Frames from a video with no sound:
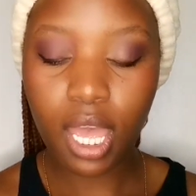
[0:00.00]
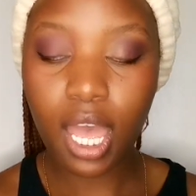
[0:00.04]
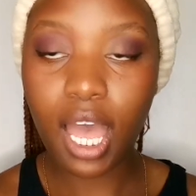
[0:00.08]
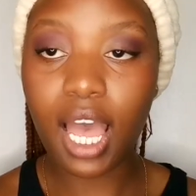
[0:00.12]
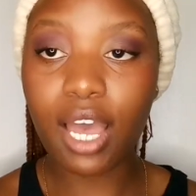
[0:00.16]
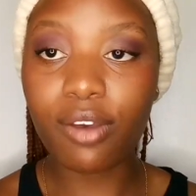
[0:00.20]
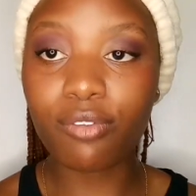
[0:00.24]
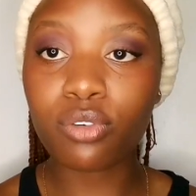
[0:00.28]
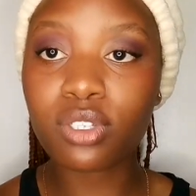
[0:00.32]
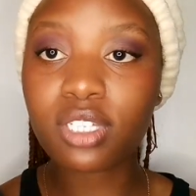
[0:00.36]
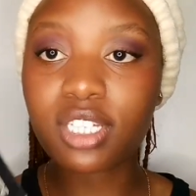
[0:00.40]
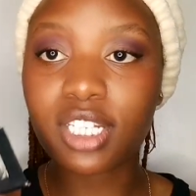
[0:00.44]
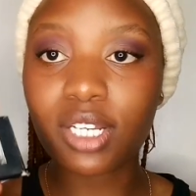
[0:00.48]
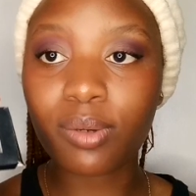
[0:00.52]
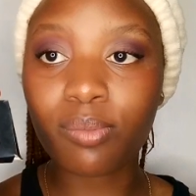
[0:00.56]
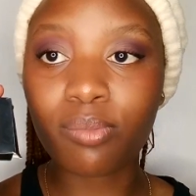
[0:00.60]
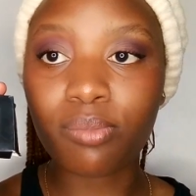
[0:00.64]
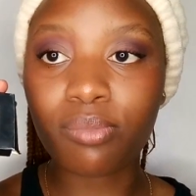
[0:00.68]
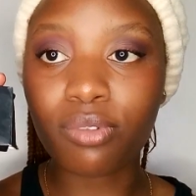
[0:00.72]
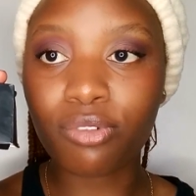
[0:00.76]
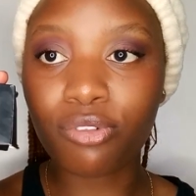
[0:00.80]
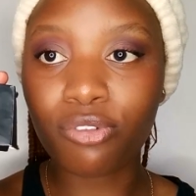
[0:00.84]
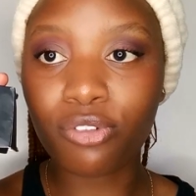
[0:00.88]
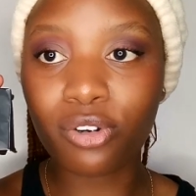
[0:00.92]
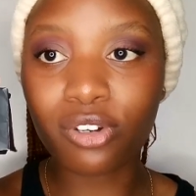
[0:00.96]
I've used them
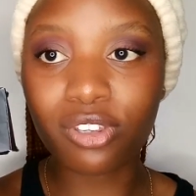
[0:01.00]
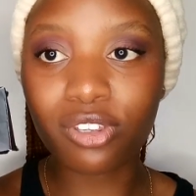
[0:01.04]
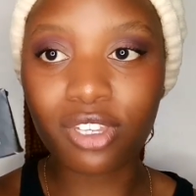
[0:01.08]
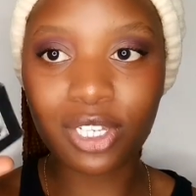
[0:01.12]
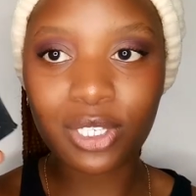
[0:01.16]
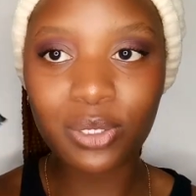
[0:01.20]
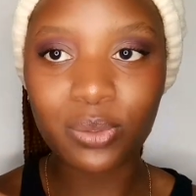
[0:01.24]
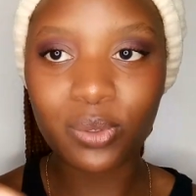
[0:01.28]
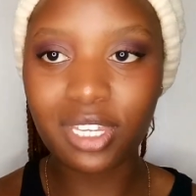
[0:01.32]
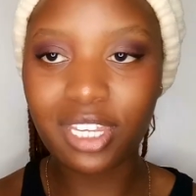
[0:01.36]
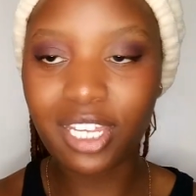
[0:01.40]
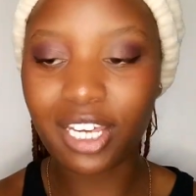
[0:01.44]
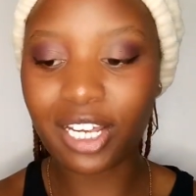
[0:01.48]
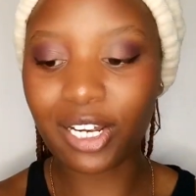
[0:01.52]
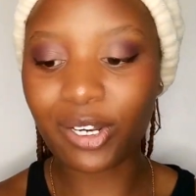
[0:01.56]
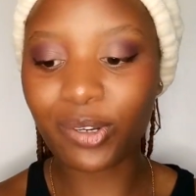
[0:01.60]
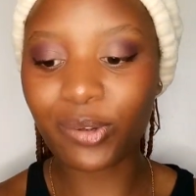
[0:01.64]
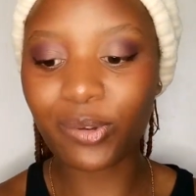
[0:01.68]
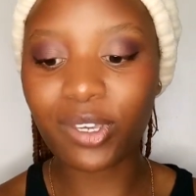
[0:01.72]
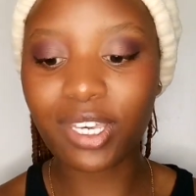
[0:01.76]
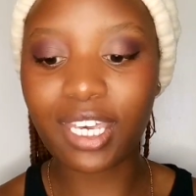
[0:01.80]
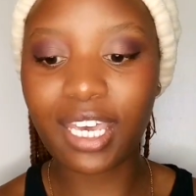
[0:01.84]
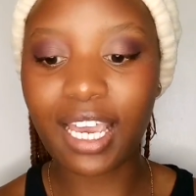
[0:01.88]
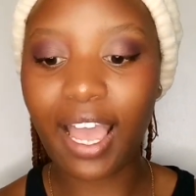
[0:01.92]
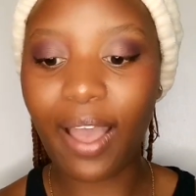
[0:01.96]
before, that's why they're
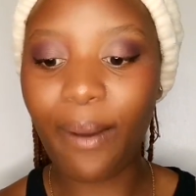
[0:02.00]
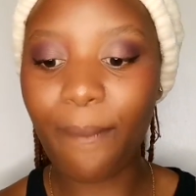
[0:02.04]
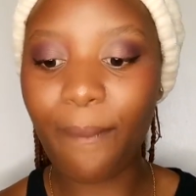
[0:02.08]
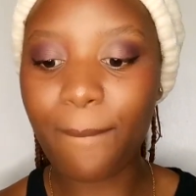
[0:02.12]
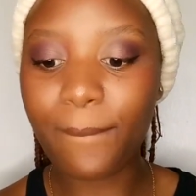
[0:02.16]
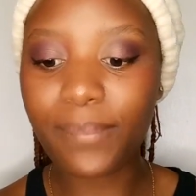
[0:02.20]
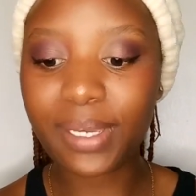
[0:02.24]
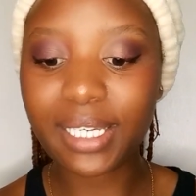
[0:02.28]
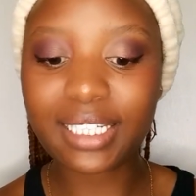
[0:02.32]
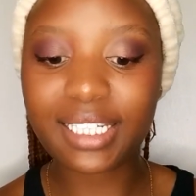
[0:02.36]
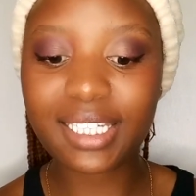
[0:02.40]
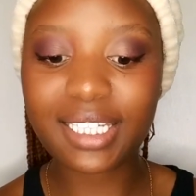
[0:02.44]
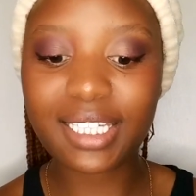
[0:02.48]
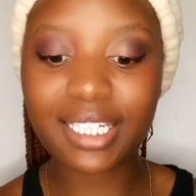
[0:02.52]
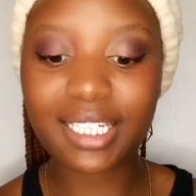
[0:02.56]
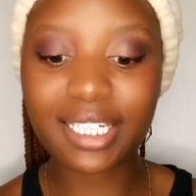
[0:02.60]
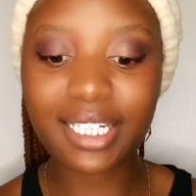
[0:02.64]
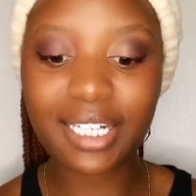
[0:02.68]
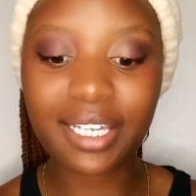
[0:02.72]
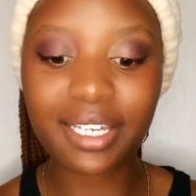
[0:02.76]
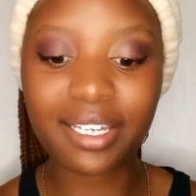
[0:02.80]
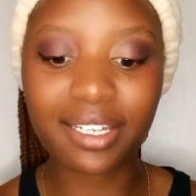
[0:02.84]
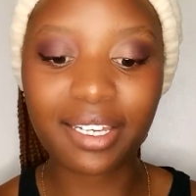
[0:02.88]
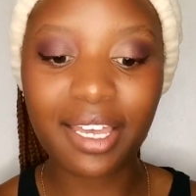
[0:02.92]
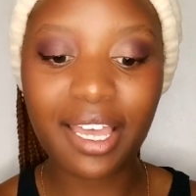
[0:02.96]
looking a bit
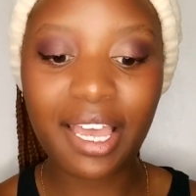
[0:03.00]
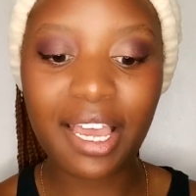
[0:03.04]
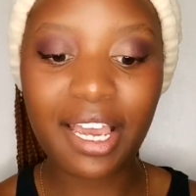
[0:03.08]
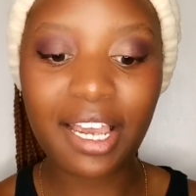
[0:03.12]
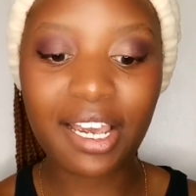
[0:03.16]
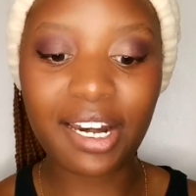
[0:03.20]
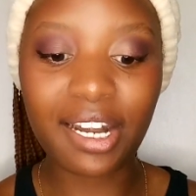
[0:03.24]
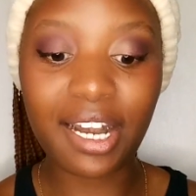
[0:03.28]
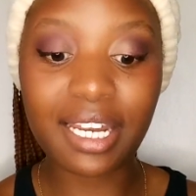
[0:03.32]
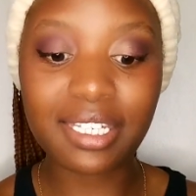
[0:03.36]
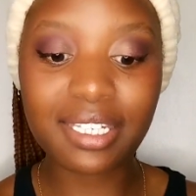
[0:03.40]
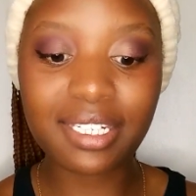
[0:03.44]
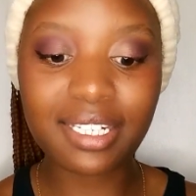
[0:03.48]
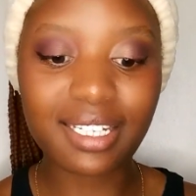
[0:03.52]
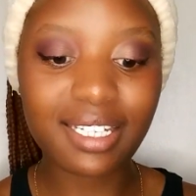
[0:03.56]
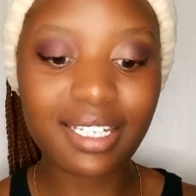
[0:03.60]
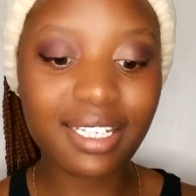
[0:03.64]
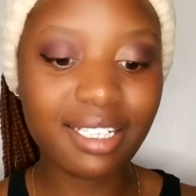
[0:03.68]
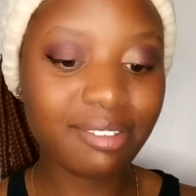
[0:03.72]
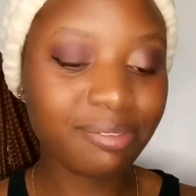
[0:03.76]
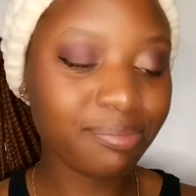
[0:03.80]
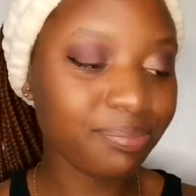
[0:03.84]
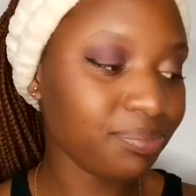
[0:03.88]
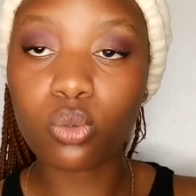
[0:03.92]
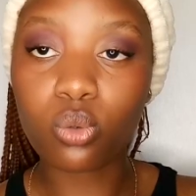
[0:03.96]
crusty.
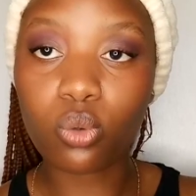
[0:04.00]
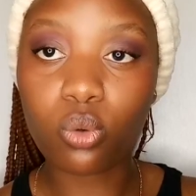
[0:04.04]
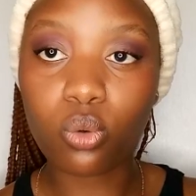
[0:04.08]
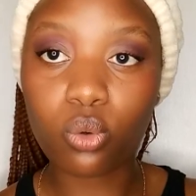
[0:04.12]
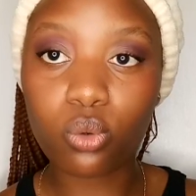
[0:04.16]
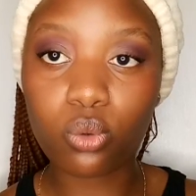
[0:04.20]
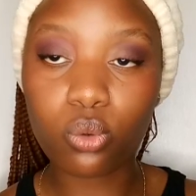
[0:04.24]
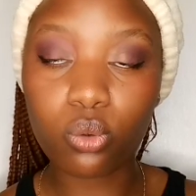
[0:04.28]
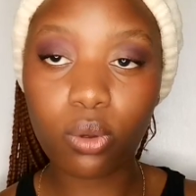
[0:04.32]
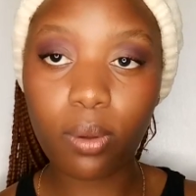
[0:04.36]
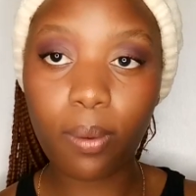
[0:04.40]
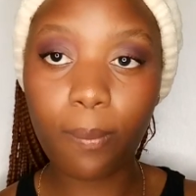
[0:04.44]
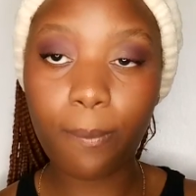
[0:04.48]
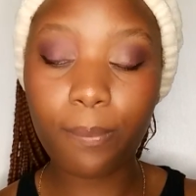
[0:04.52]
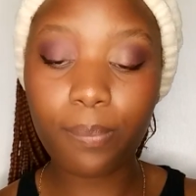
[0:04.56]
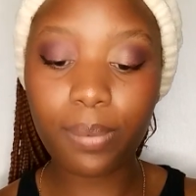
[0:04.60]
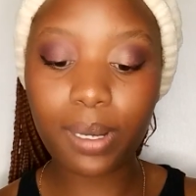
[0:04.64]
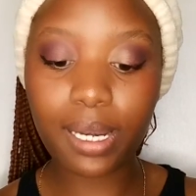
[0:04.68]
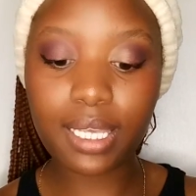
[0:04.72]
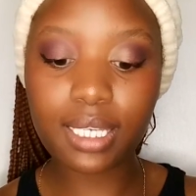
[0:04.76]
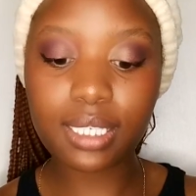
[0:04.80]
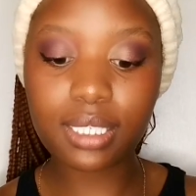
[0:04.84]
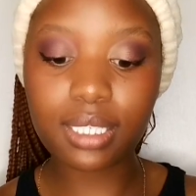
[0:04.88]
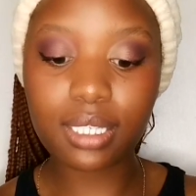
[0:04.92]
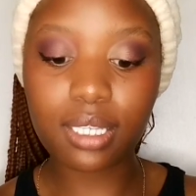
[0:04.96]
To
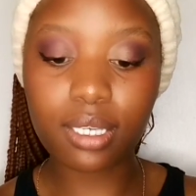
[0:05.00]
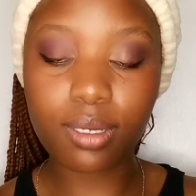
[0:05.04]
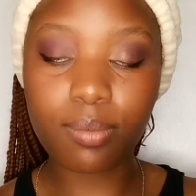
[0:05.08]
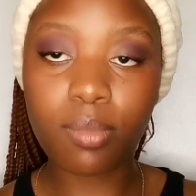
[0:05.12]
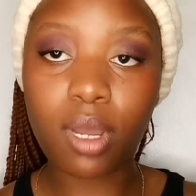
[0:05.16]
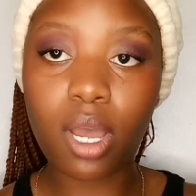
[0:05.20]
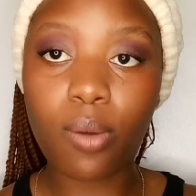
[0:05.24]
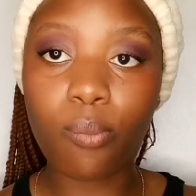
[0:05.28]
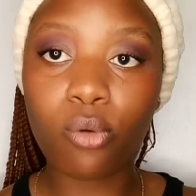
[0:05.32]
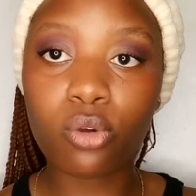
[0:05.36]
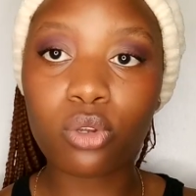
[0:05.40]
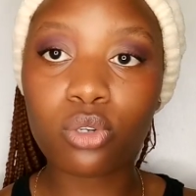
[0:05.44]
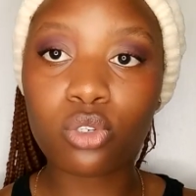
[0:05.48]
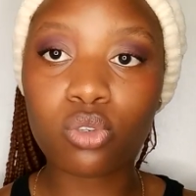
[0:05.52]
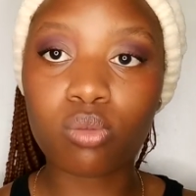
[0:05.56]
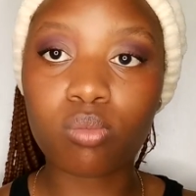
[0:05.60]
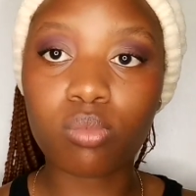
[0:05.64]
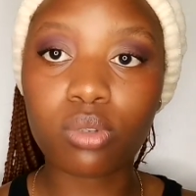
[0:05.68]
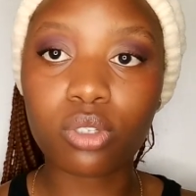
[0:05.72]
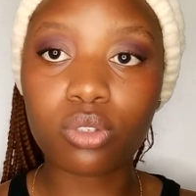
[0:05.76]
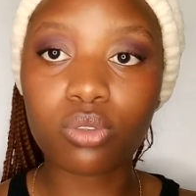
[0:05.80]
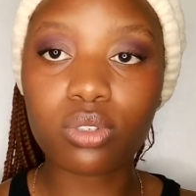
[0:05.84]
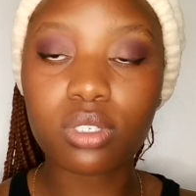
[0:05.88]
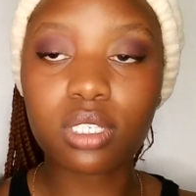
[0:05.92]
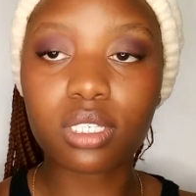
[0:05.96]
place them, I'm going to be
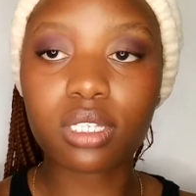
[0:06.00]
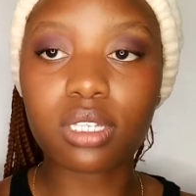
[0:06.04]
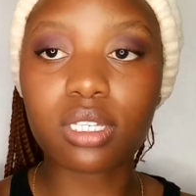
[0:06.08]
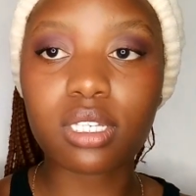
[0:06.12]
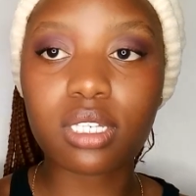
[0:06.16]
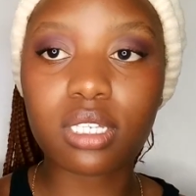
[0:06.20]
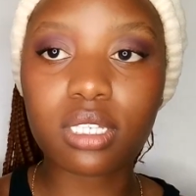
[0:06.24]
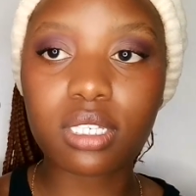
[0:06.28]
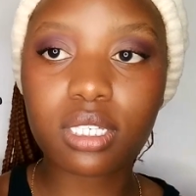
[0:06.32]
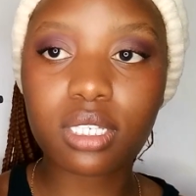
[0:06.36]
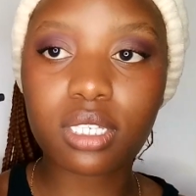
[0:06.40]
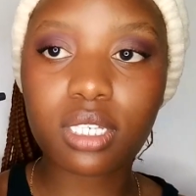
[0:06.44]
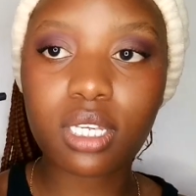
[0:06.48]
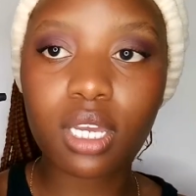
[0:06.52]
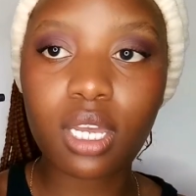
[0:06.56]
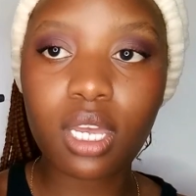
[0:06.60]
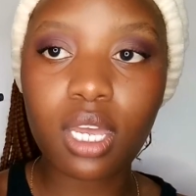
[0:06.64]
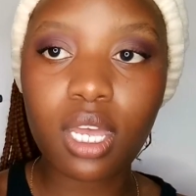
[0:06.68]
using this